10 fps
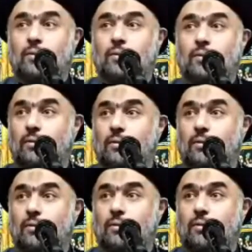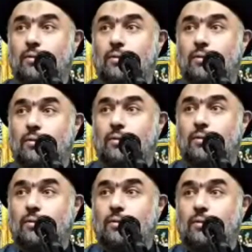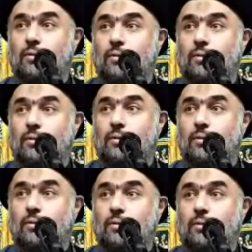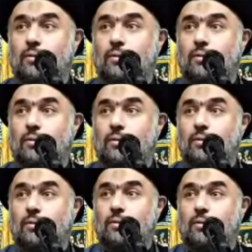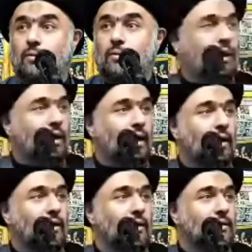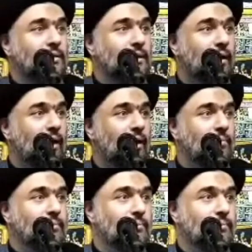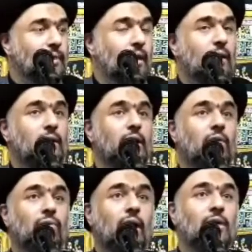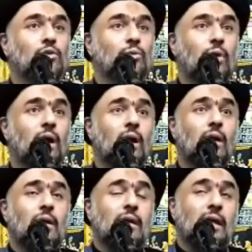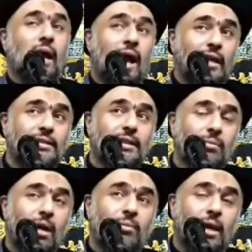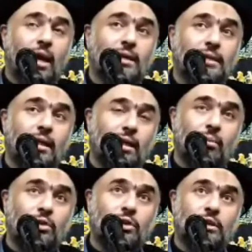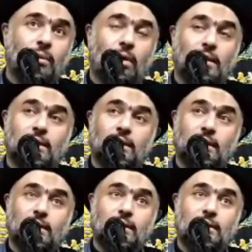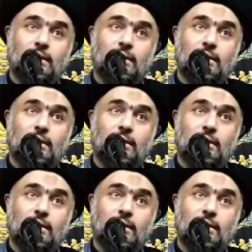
striking your grandson, Imam al-Husayn alayhi salam, in the day of Ashura? As Imam al-Hasan al-Mushtaba says,